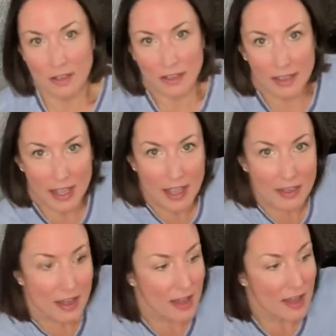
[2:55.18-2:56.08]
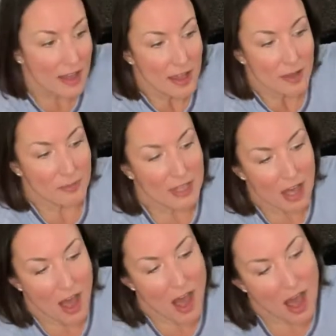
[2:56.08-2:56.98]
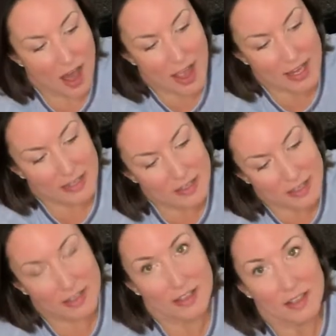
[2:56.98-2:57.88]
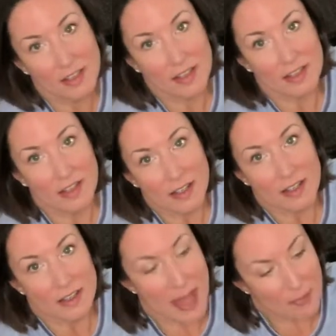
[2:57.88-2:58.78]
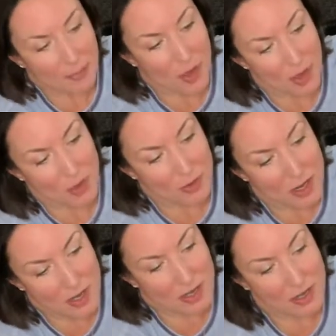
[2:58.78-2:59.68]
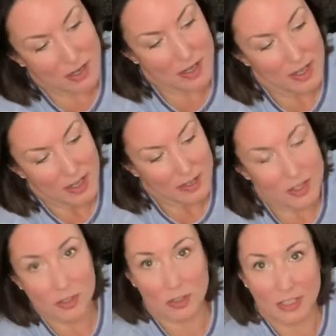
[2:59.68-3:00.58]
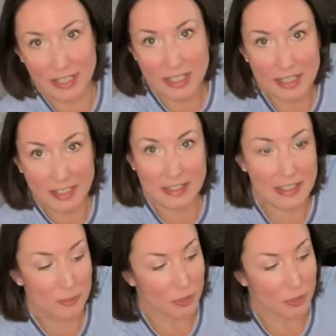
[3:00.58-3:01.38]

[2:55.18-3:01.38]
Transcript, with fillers: Again, behind that bone. These are key kidney